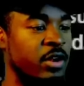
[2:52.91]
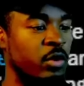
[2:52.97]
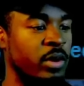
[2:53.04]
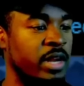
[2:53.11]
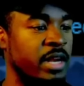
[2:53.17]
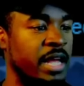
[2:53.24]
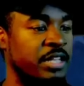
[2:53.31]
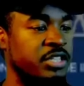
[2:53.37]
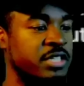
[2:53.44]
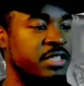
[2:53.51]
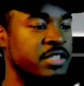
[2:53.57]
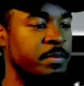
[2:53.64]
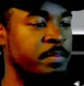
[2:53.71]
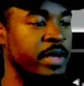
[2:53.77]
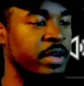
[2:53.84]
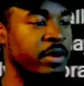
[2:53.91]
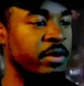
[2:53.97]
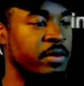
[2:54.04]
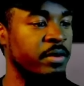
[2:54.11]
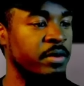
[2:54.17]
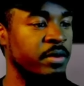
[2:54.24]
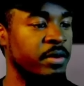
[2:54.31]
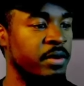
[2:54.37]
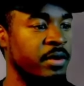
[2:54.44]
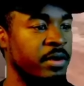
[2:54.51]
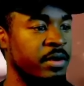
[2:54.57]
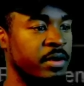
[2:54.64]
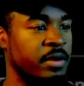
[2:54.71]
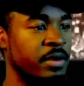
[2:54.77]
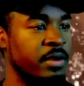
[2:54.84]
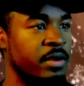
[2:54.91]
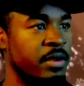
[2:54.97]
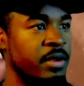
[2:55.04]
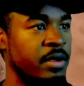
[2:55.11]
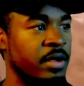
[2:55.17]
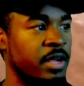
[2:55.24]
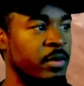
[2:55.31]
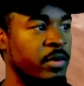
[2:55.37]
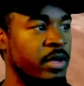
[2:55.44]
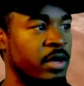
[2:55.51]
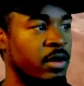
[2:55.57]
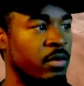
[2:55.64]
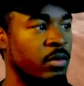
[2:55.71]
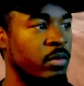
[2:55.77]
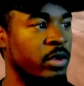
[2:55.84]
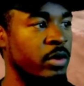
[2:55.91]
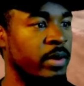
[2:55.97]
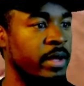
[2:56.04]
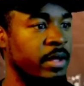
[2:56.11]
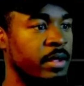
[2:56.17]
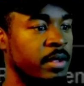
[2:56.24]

I know they did not just disappear. Here we go. Where you at?